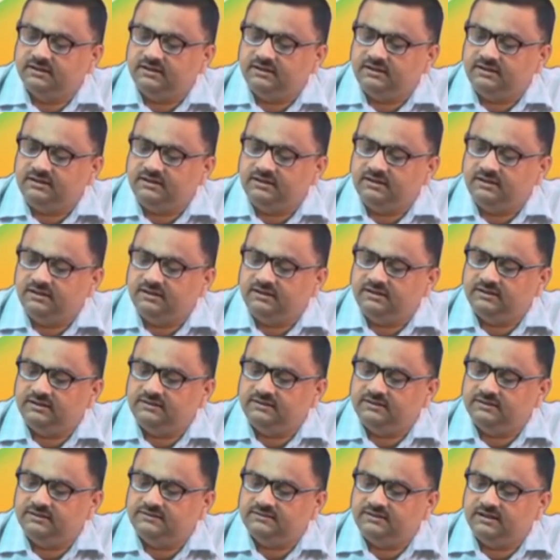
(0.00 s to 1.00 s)
here
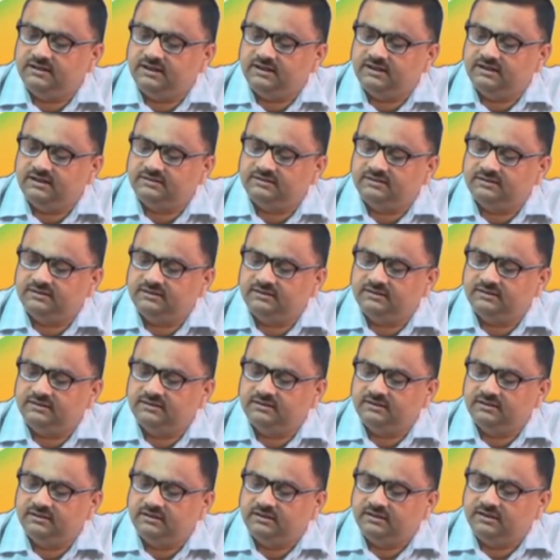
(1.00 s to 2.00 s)
in this direction,
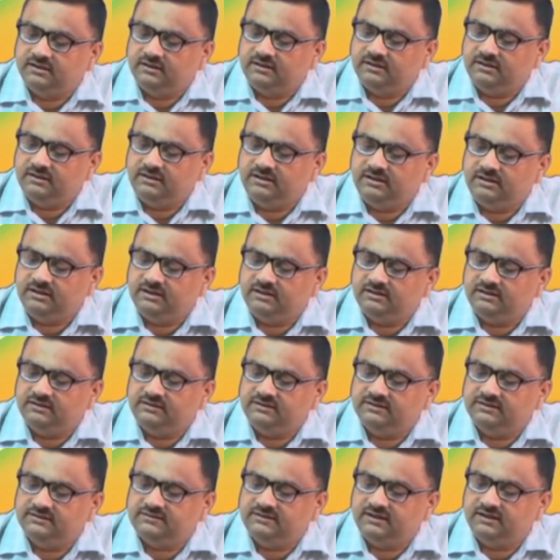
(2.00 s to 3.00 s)
here in
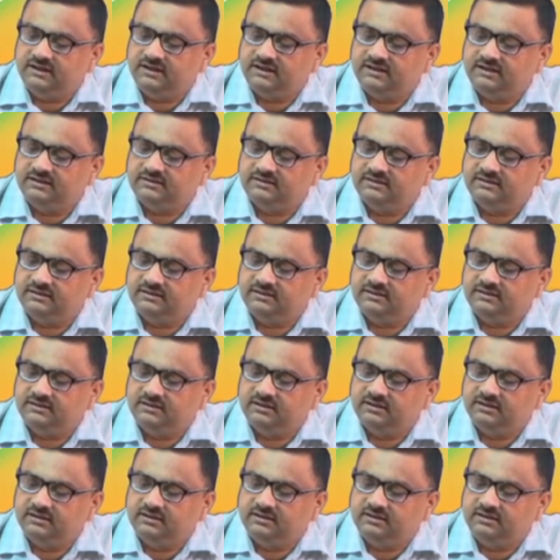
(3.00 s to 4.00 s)
this direction,
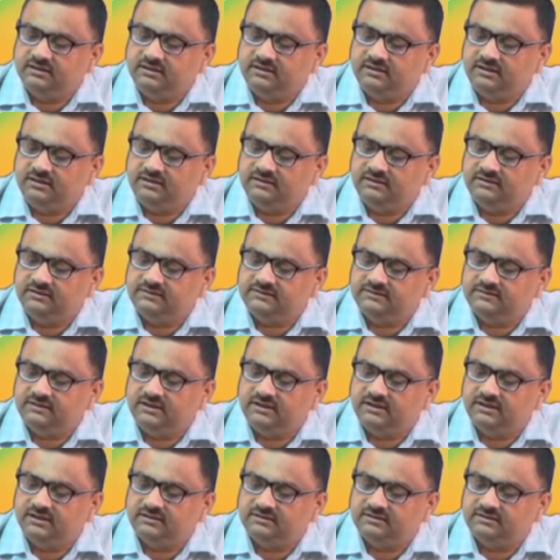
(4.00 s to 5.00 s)
here in this
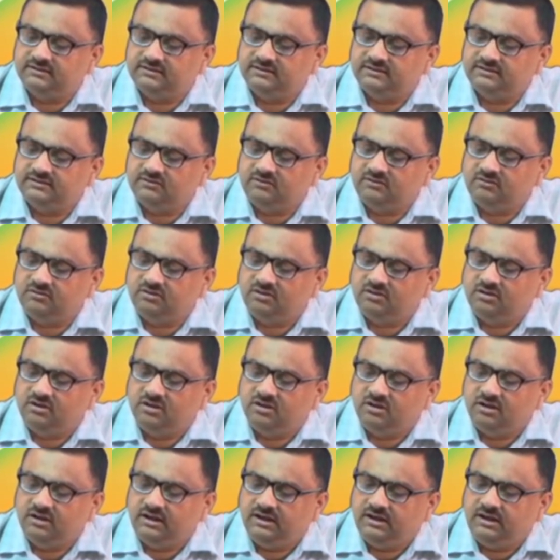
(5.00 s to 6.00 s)
direction. So,
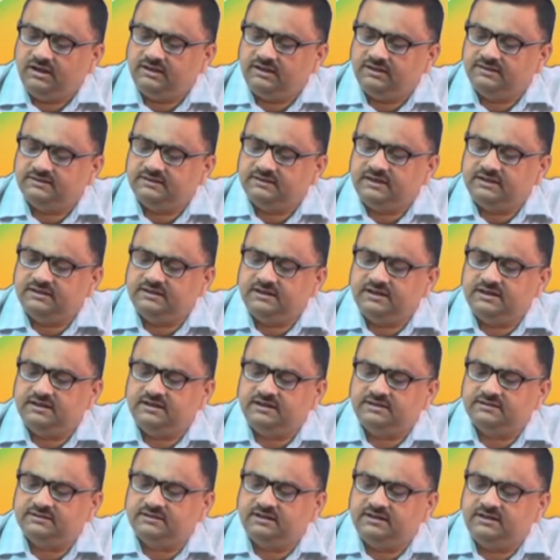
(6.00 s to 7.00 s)
it is
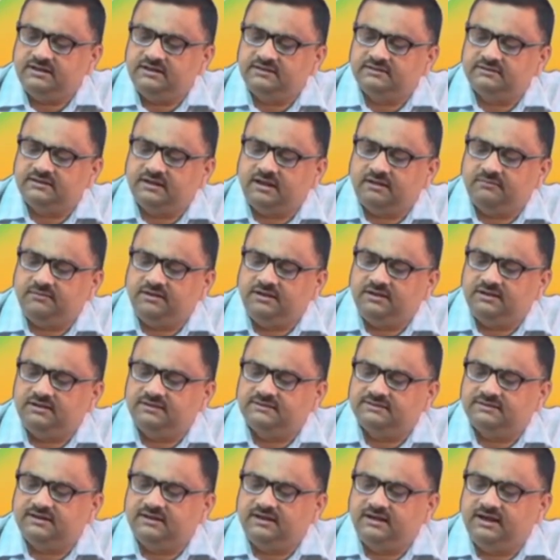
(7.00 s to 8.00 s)
I mean, it
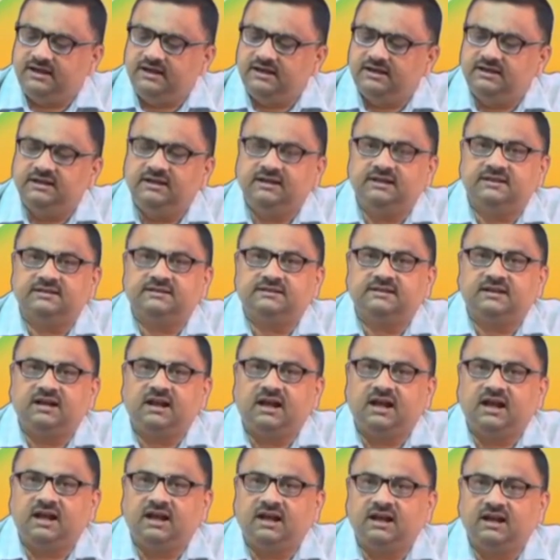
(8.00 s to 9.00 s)
is creating a
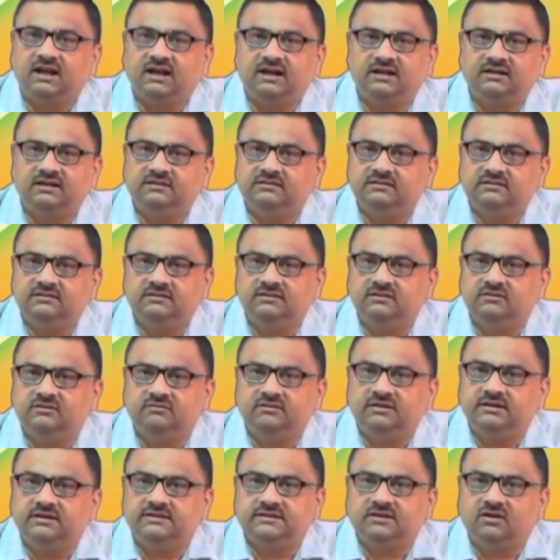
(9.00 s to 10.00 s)
slug, and
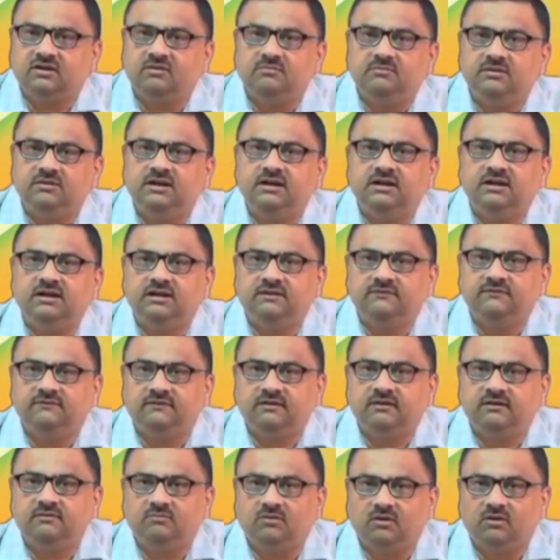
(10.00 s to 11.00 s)
it is a completely
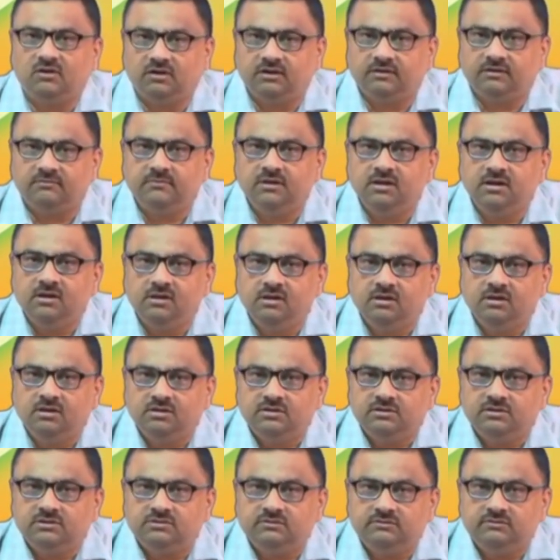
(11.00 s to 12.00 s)
different ballgame.
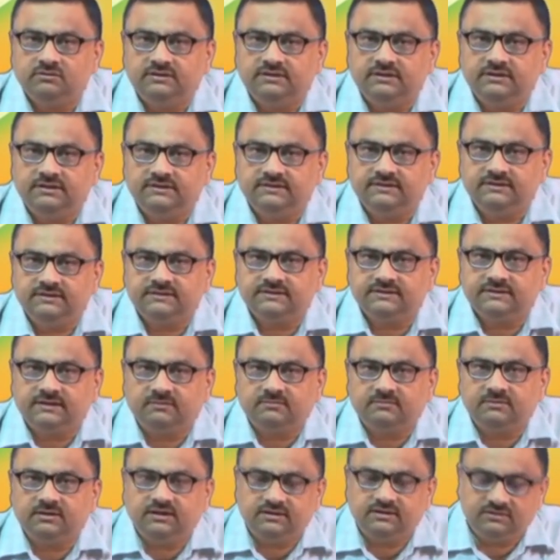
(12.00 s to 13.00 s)
So, this is
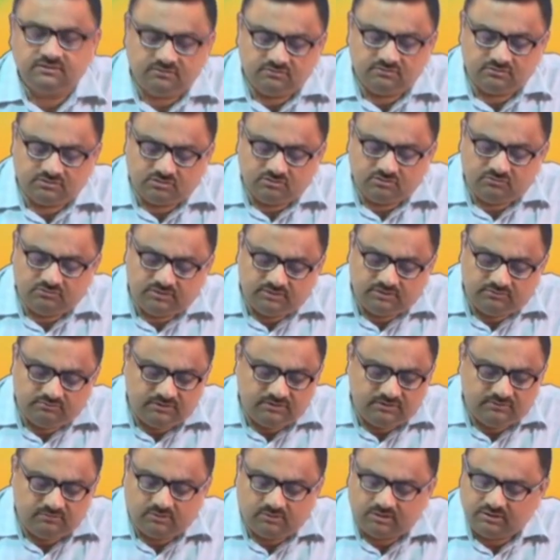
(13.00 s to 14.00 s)
something. So what
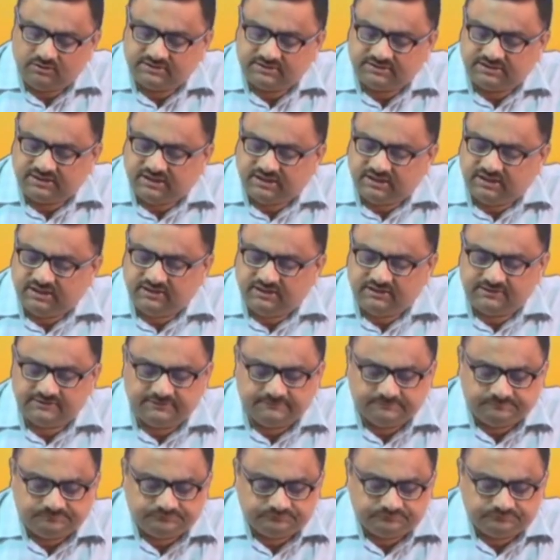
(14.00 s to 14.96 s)
we said is,